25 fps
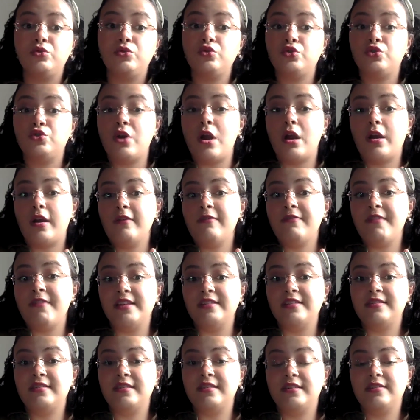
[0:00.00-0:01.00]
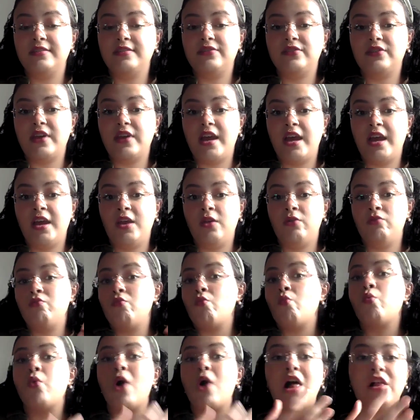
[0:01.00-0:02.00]
drug offenses in
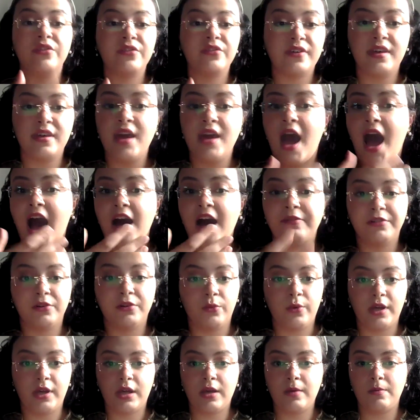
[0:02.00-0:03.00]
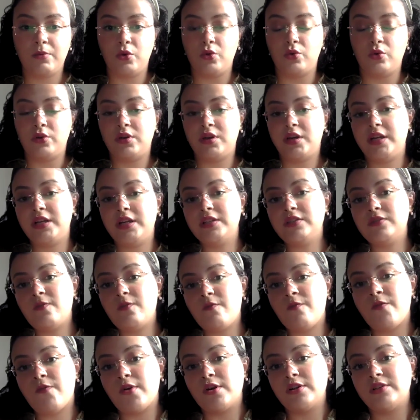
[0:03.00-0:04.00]
wealthy, affluent communities
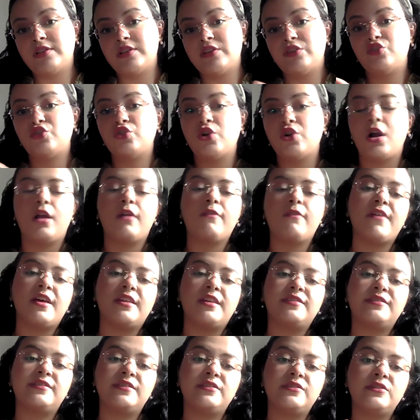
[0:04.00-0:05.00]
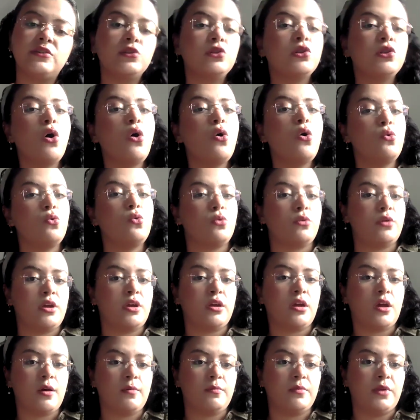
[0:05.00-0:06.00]
versus drug offenses in low
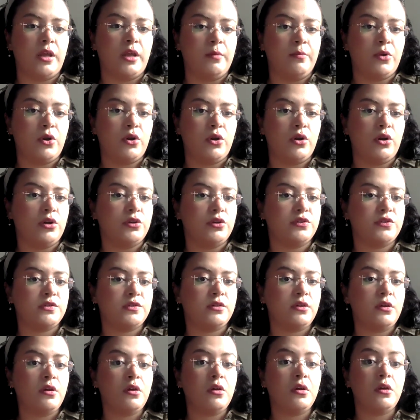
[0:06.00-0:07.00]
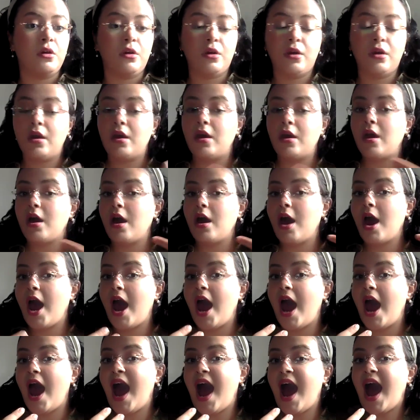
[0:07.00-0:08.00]
income neighborhoods.
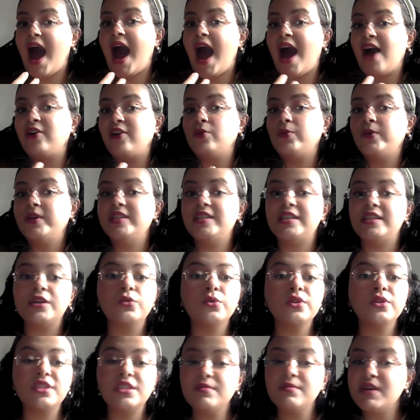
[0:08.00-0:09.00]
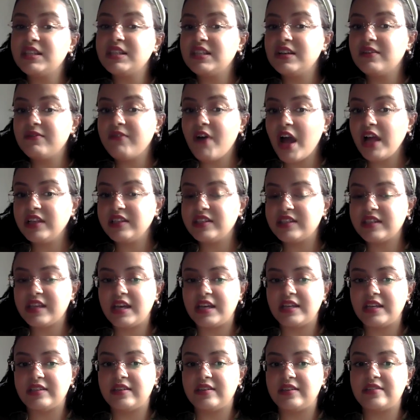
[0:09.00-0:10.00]
How do we deal with domestic violence
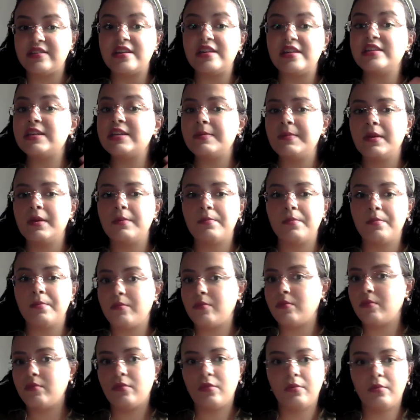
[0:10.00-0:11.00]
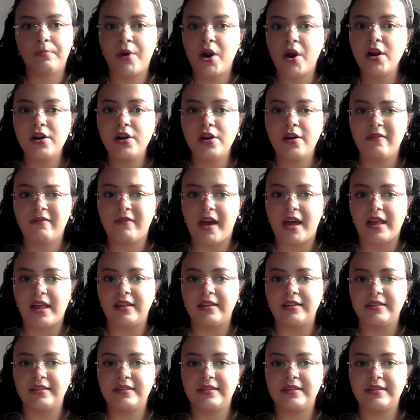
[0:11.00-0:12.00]
cases and intimate partner
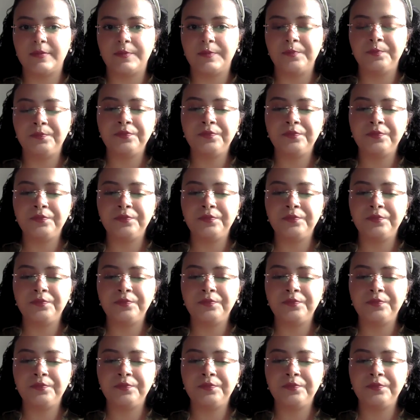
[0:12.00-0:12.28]
violence?